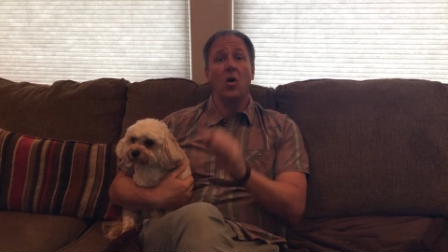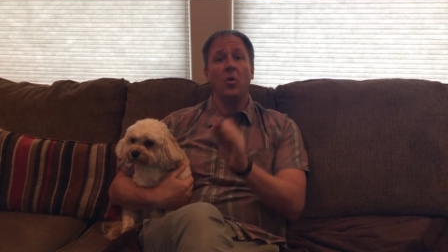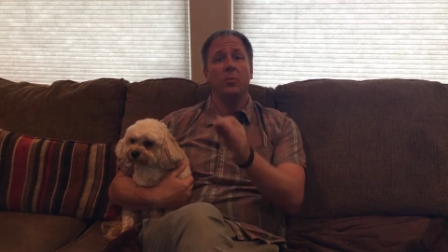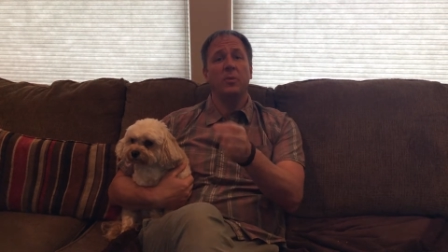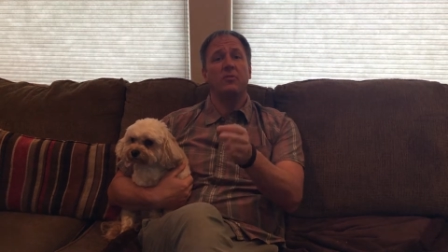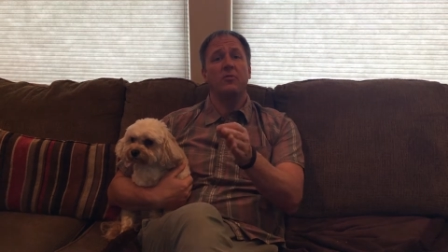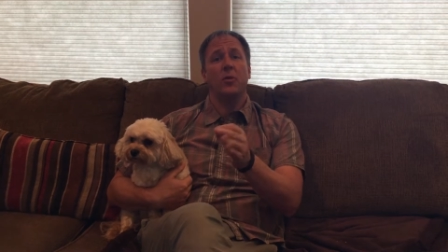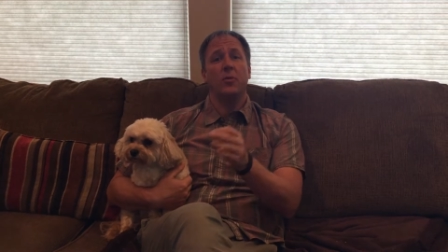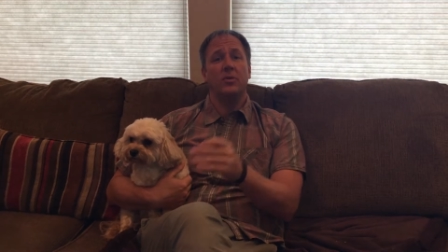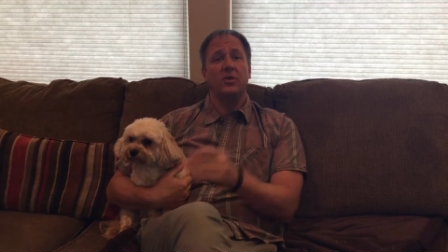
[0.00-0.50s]
Oh,
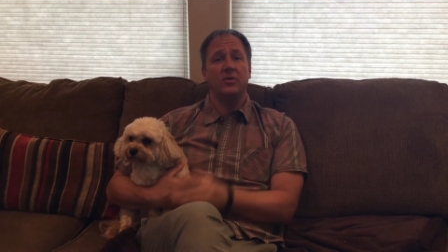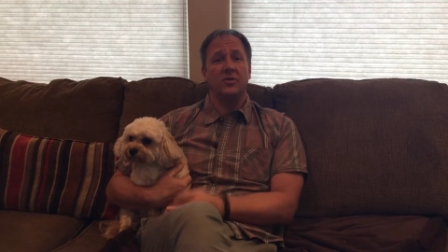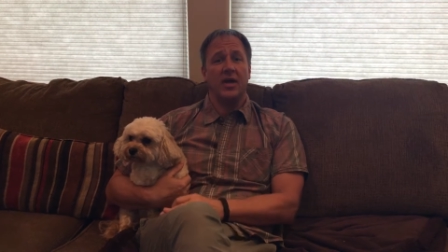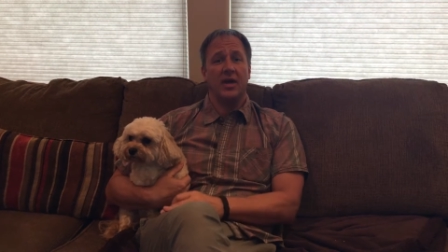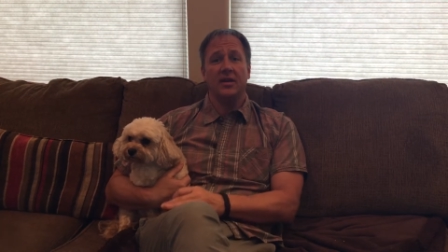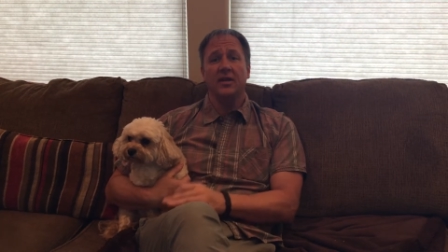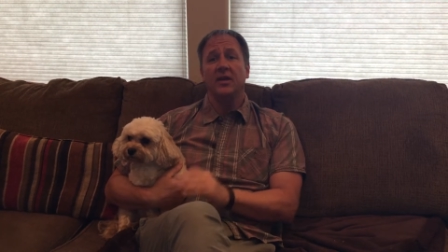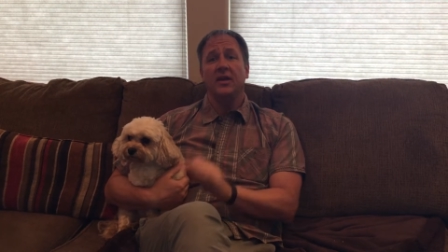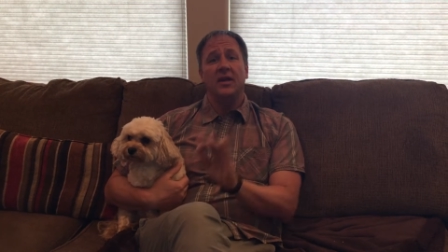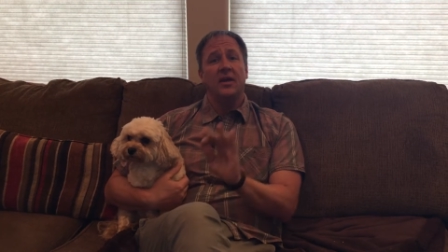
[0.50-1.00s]
before we do
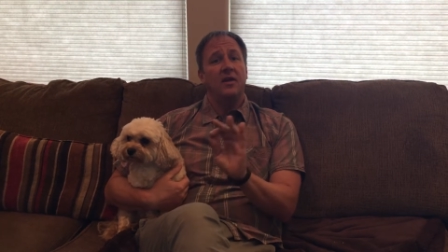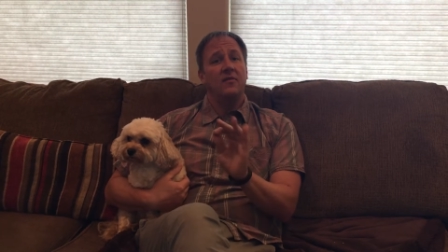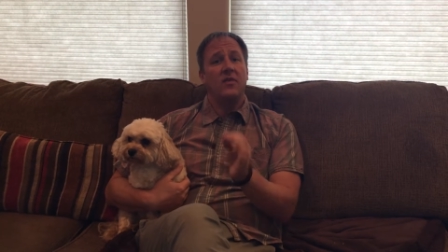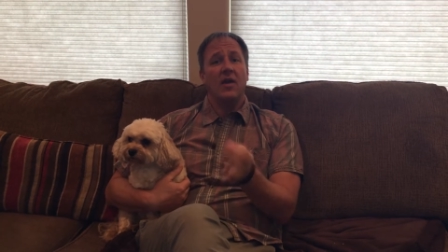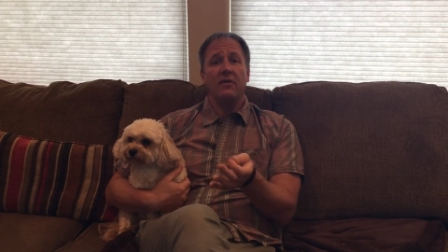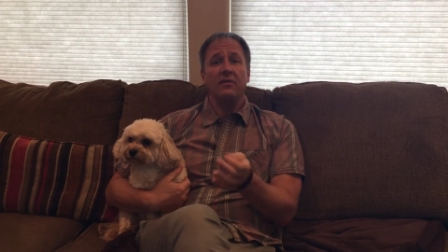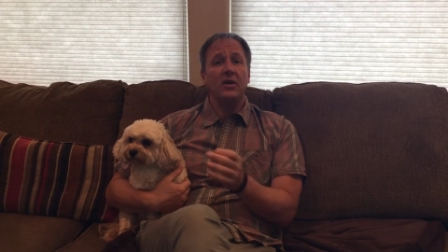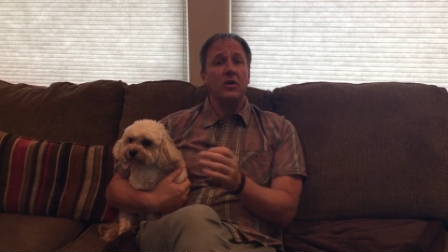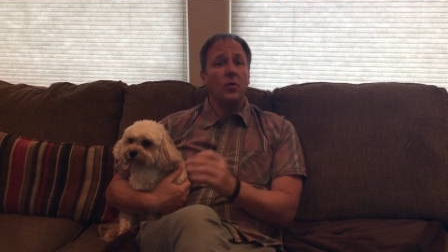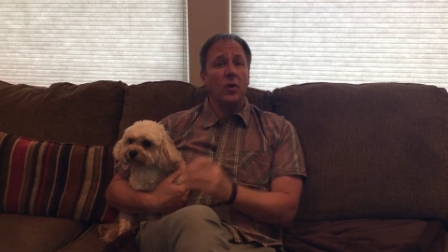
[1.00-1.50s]
that, if
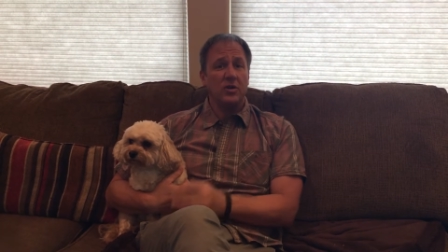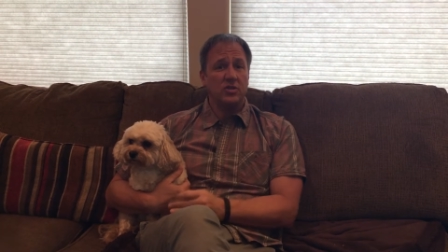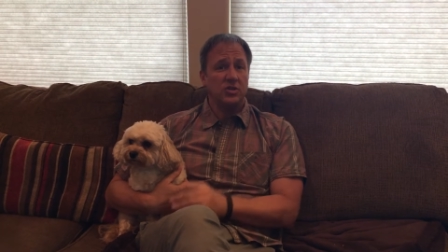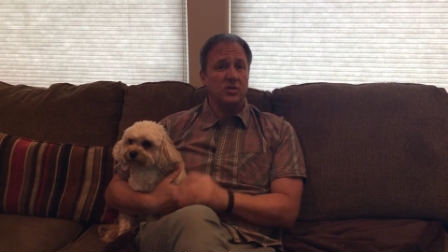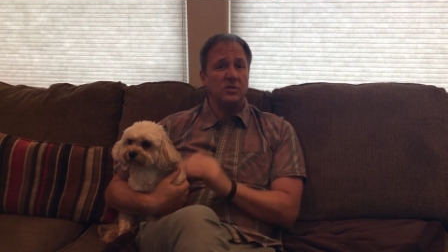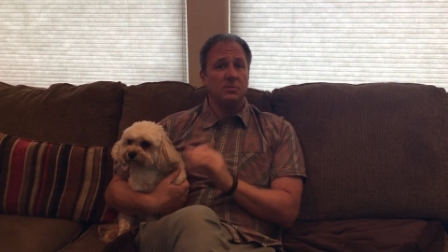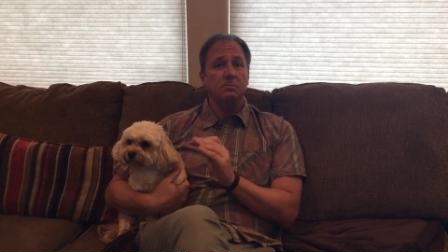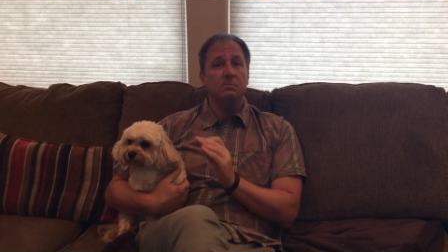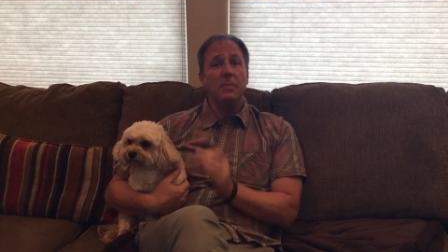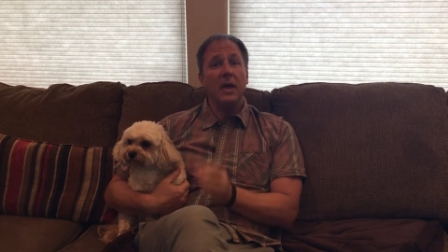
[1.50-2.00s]
you have any
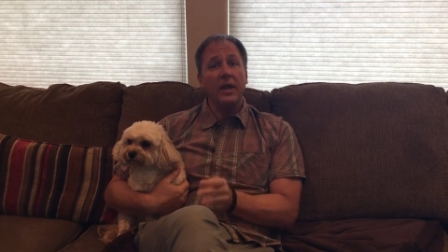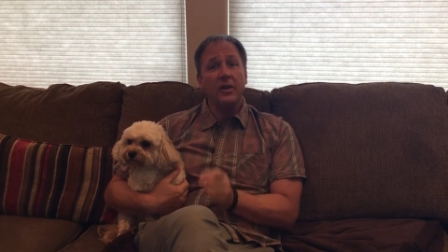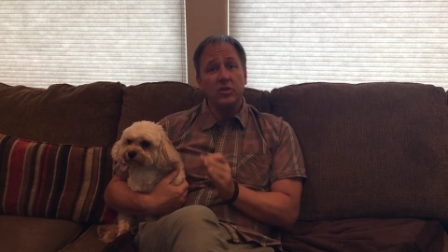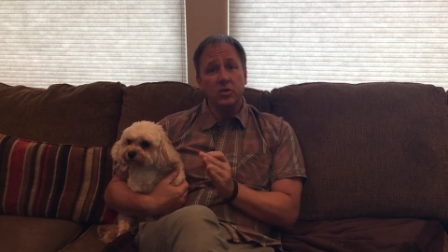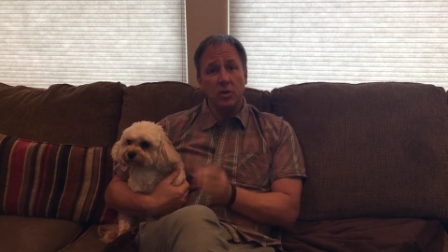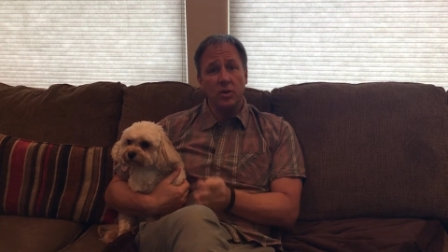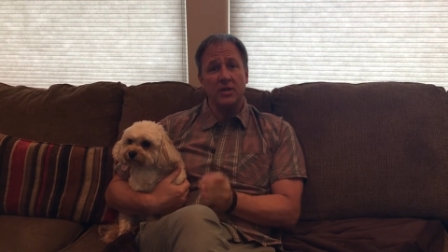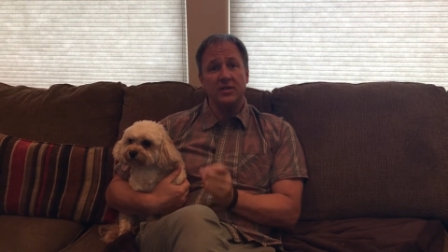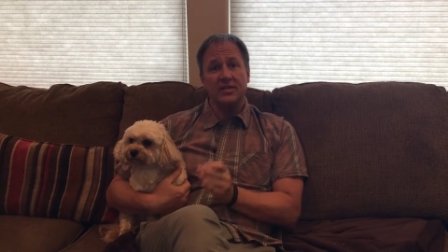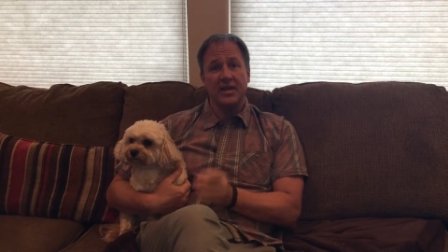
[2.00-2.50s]
questions, make
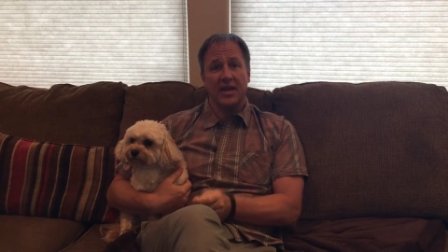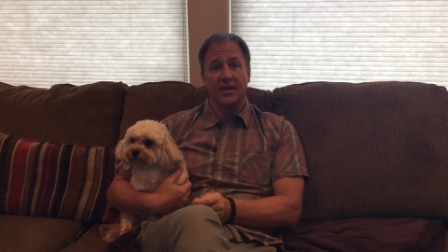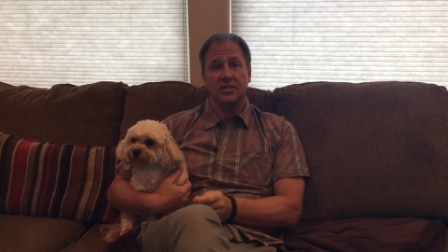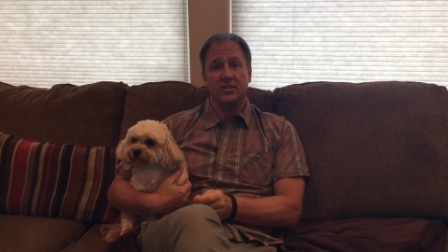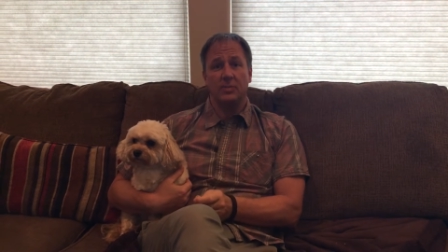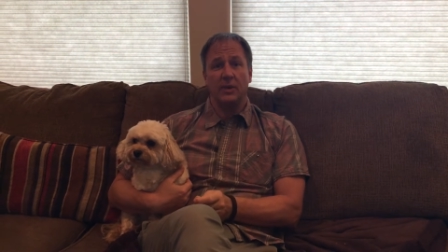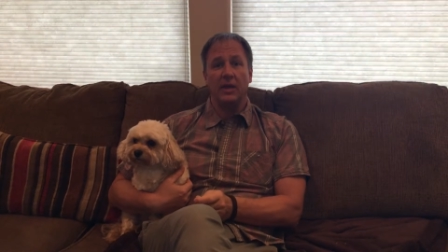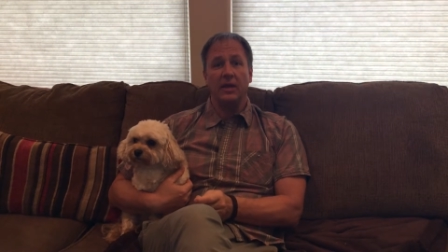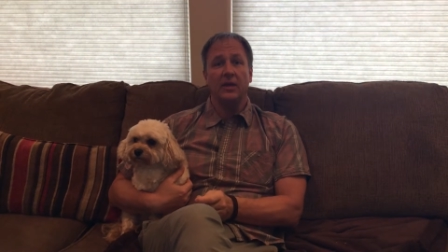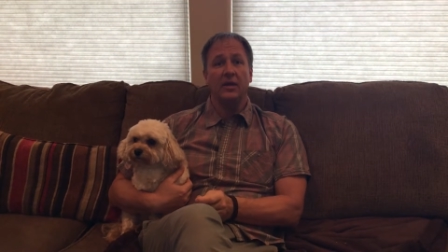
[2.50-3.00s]
sure you
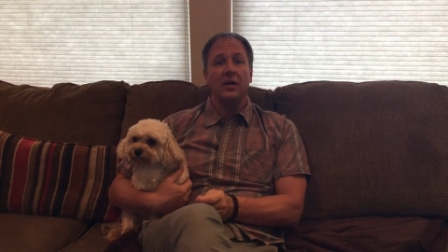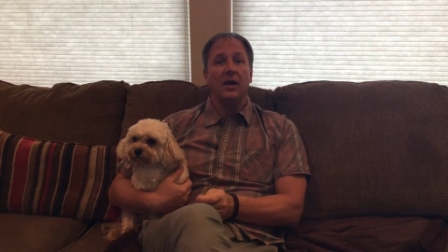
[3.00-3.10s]
text me.